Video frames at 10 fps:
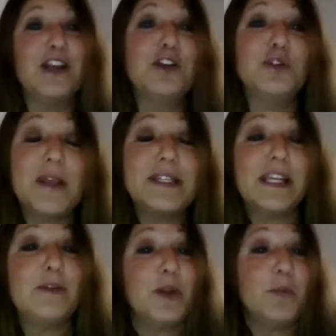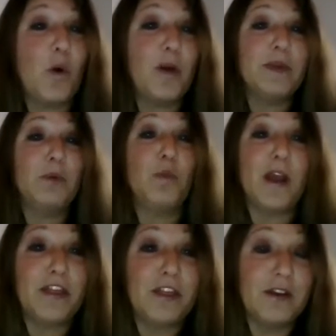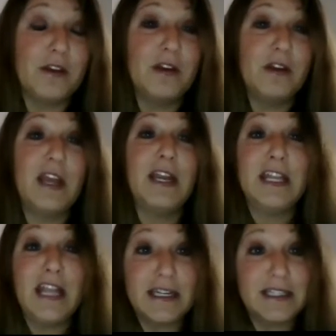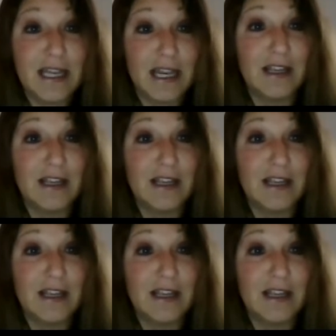So I set up an appointment with an ENT.